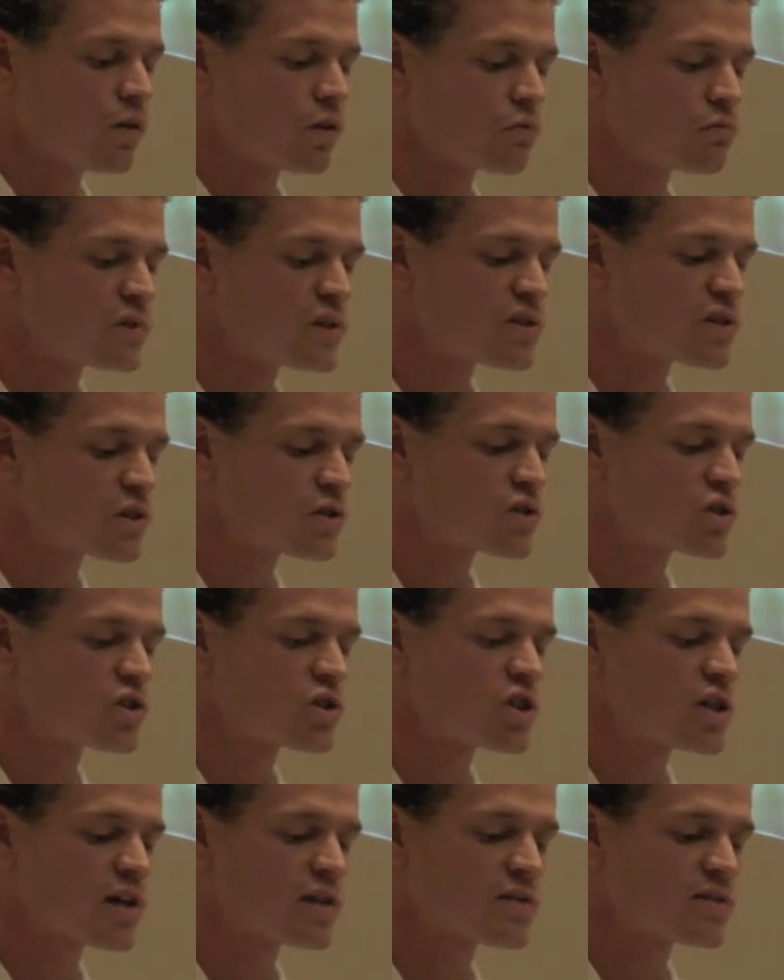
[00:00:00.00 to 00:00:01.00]
The research
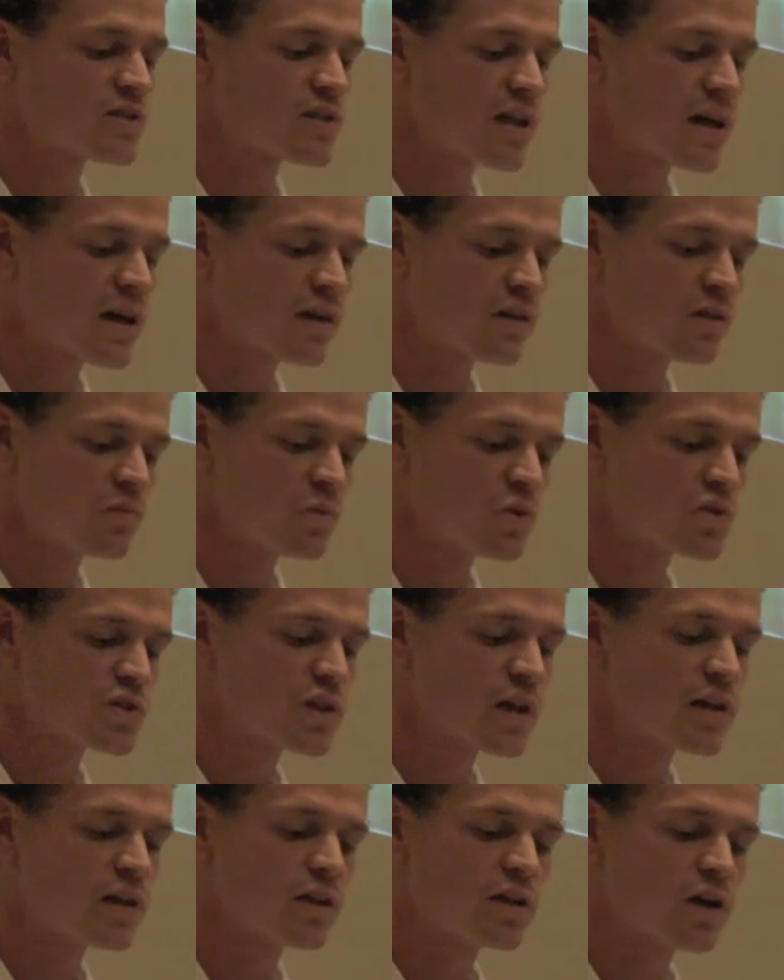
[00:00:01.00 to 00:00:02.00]
suggests that the most
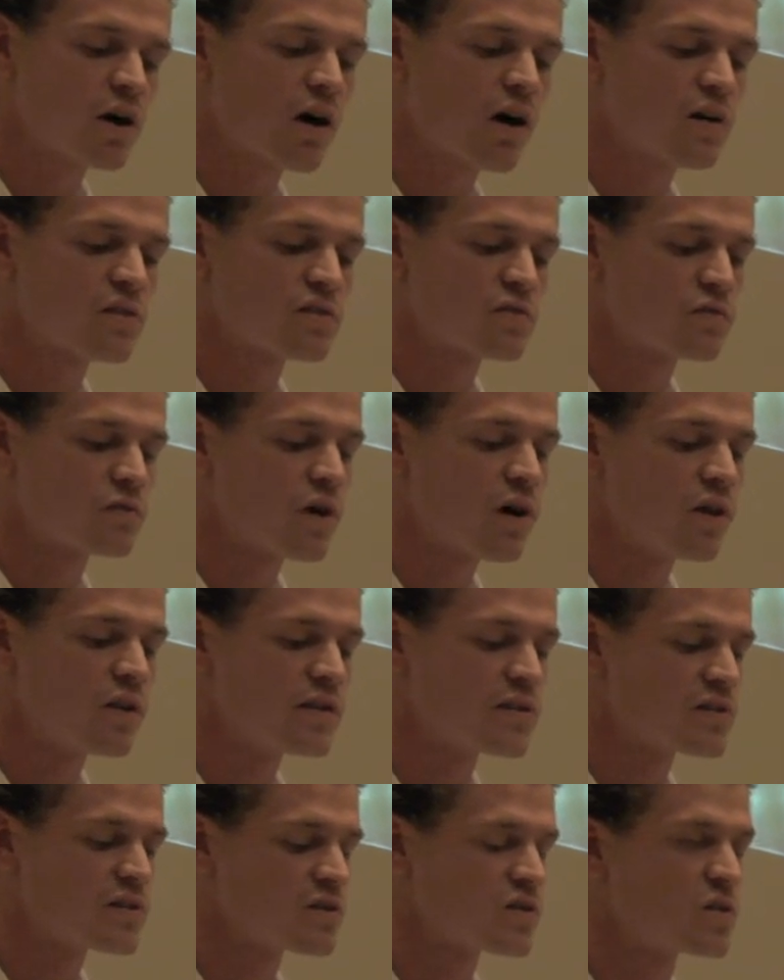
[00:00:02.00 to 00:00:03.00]
likely cause for all
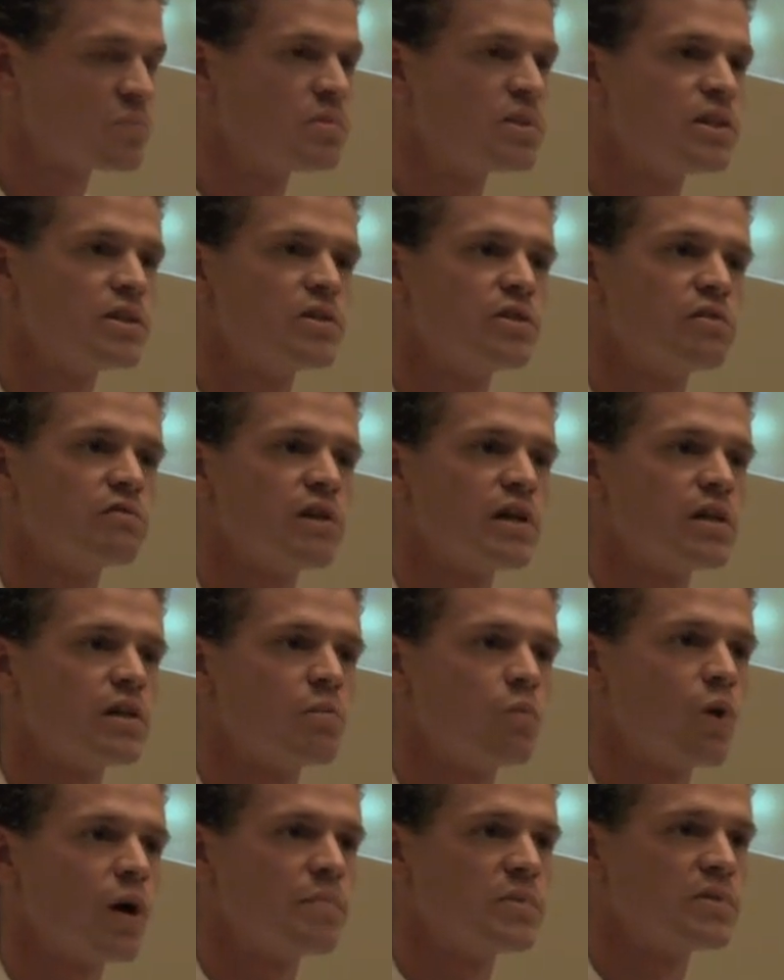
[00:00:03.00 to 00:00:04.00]
this is depleted
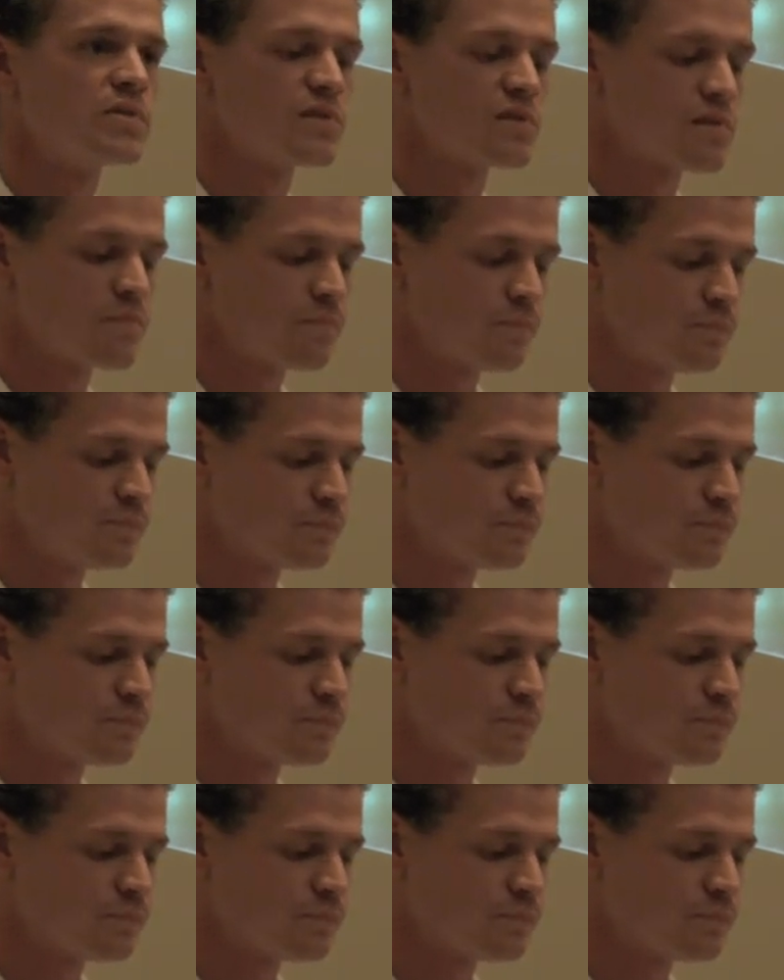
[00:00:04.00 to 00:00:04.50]
uranium weapons.